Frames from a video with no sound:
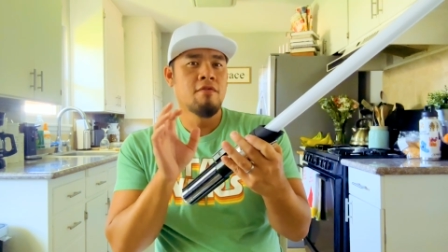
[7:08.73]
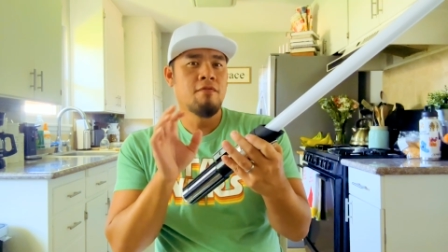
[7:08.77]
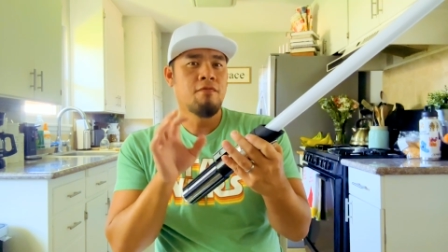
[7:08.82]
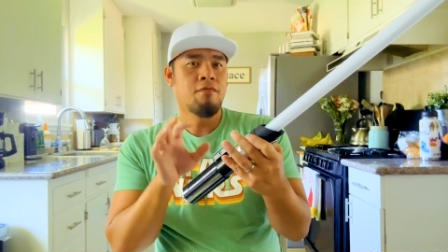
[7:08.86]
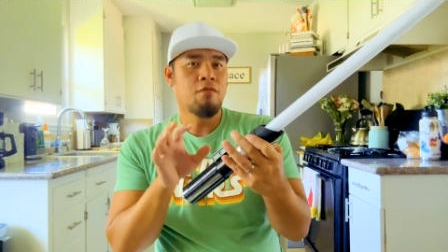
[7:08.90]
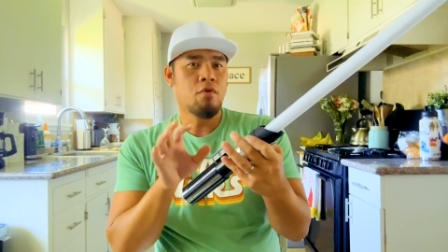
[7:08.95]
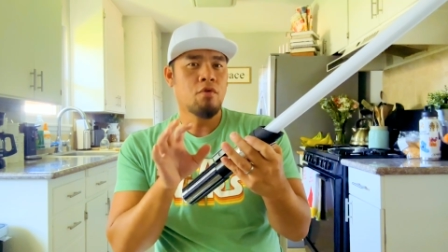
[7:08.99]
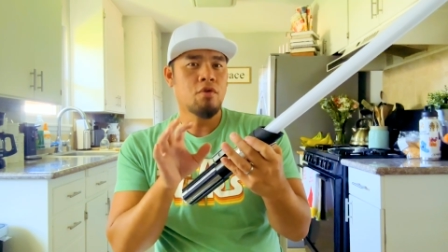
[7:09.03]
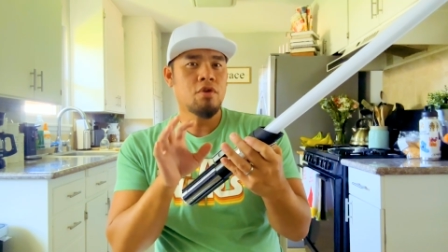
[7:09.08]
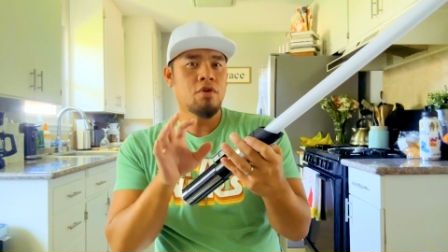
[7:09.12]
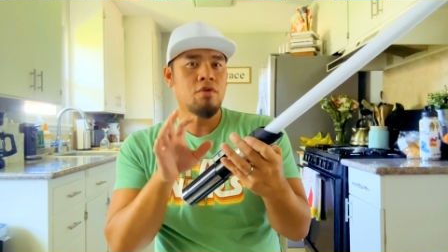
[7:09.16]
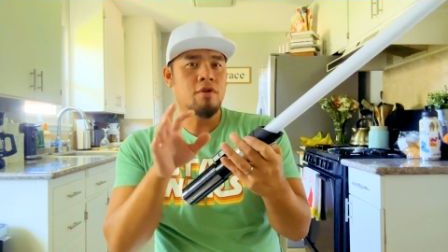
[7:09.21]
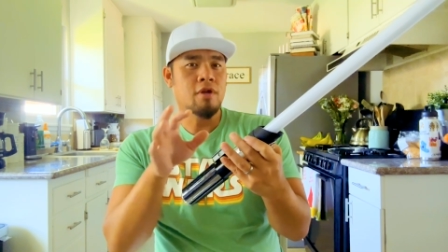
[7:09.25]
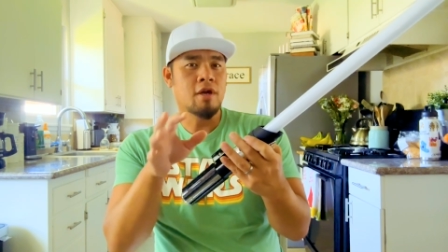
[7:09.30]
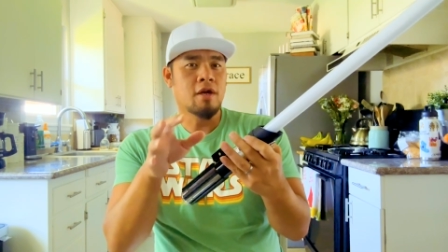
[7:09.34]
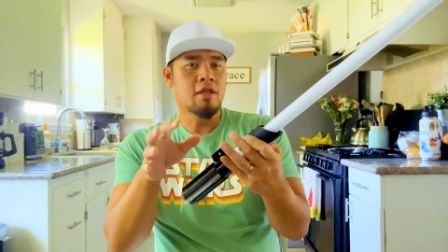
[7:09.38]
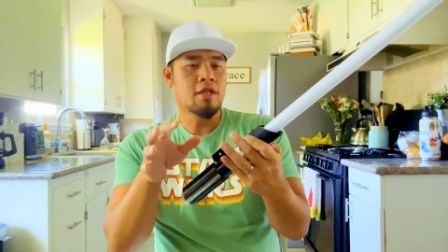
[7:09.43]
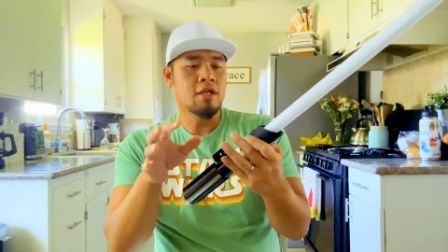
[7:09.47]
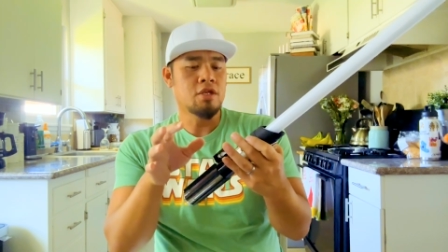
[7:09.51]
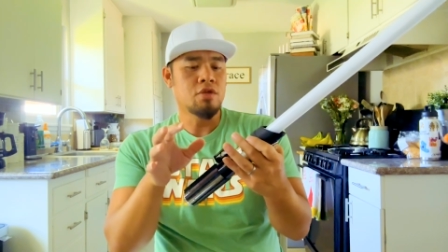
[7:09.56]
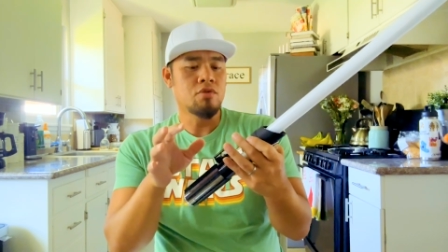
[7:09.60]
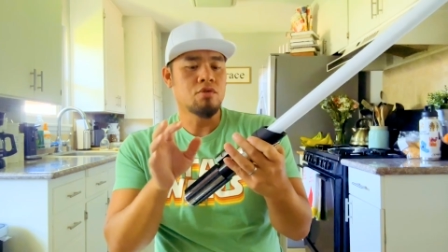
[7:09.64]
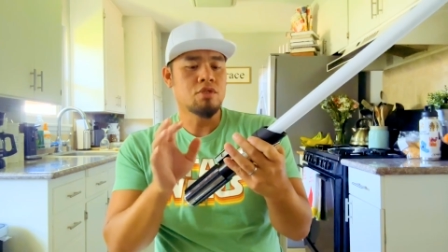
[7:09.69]
for you, and I'll
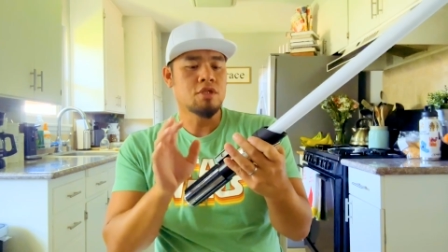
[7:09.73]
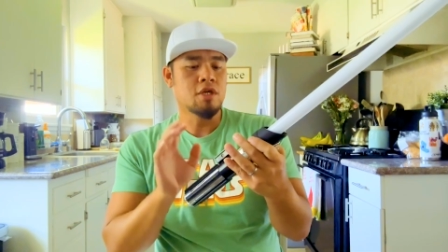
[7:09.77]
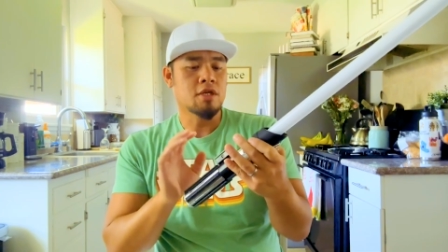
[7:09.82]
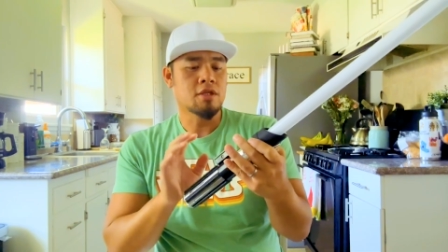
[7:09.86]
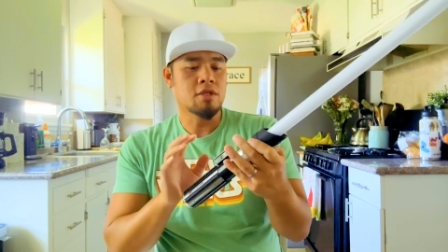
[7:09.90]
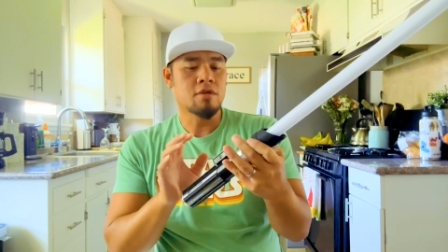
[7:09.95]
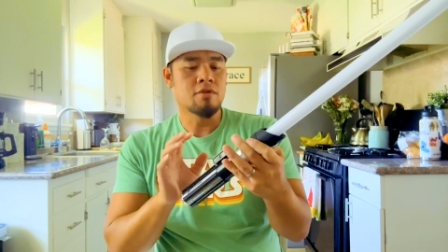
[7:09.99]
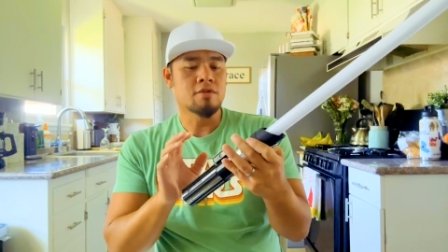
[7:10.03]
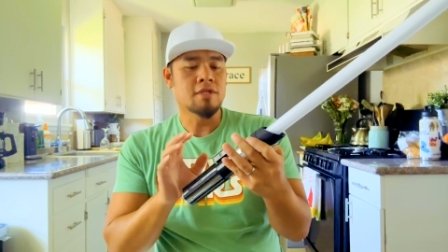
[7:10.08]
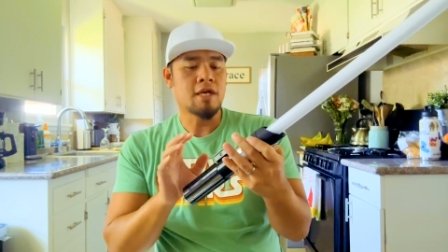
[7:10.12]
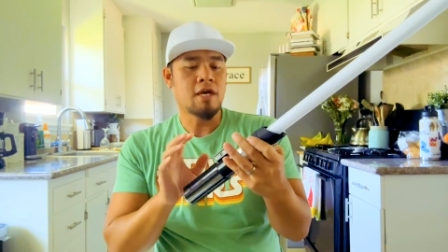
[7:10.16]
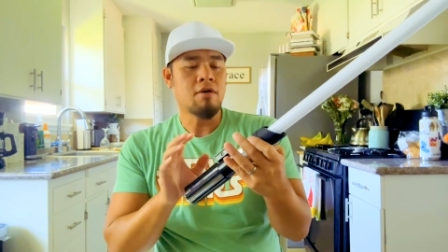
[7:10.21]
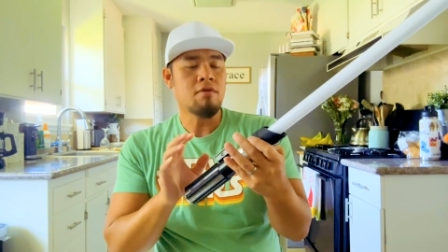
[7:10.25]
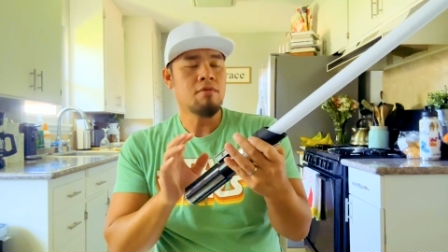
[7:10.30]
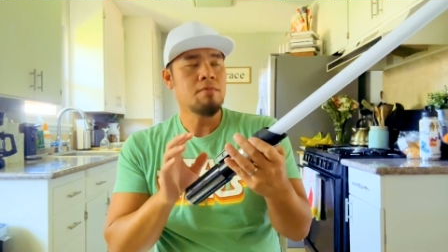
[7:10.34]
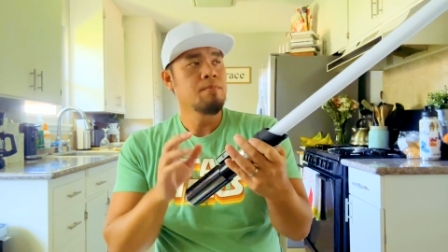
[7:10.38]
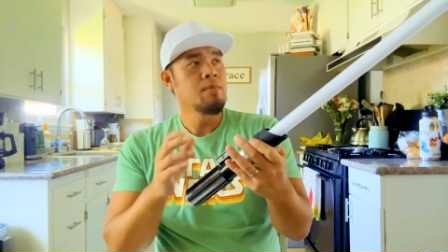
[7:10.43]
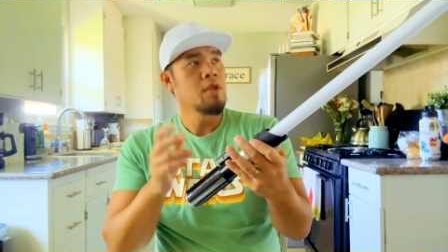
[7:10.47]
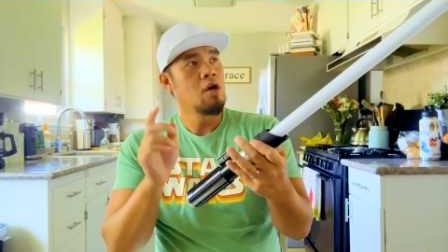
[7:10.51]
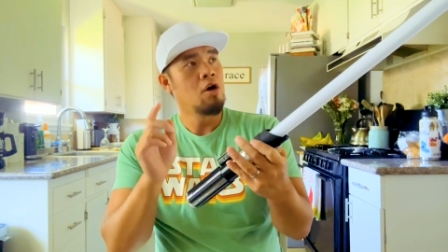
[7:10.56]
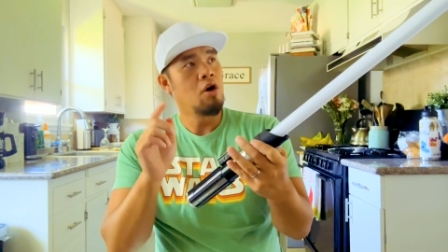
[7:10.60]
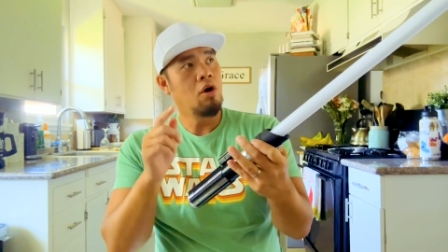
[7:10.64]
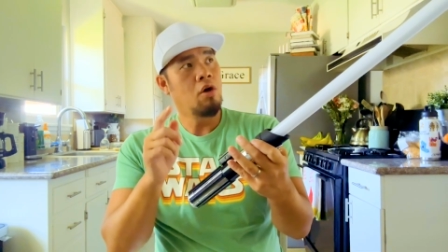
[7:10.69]
let you check those out.